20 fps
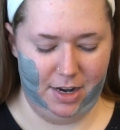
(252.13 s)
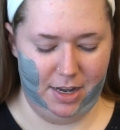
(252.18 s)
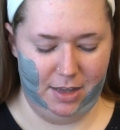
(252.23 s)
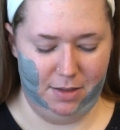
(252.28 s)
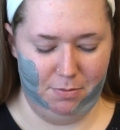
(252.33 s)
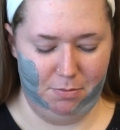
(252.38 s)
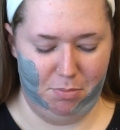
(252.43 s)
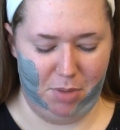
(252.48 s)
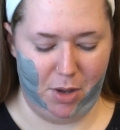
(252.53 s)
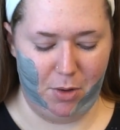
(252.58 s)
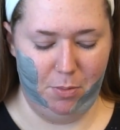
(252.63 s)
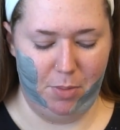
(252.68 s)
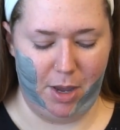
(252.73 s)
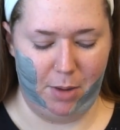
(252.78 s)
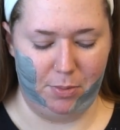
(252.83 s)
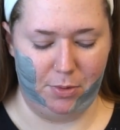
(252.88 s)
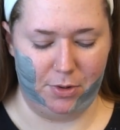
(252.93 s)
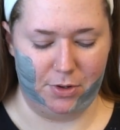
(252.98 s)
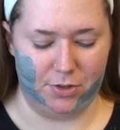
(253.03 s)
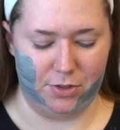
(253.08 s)
eat bell
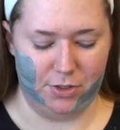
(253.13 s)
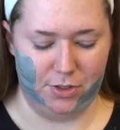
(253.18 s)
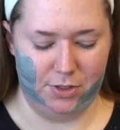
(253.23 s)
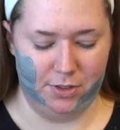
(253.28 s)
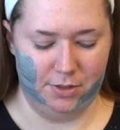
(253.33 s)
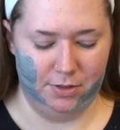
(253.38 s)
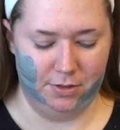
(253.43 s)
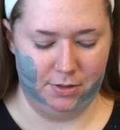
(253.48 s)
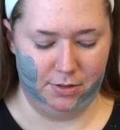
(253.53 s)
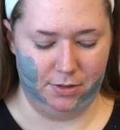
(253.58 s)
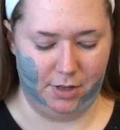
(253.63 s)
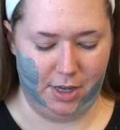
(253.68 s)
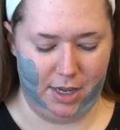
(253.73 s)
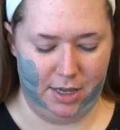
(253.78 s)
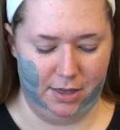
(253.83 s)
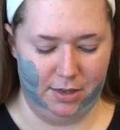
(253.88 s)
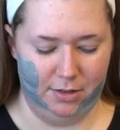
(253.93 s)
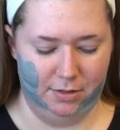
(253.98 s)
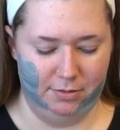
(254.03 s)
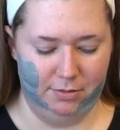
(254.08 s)
peppers,
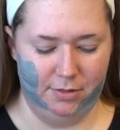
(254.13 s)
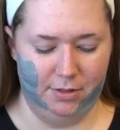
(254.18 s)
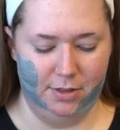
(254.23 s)
like,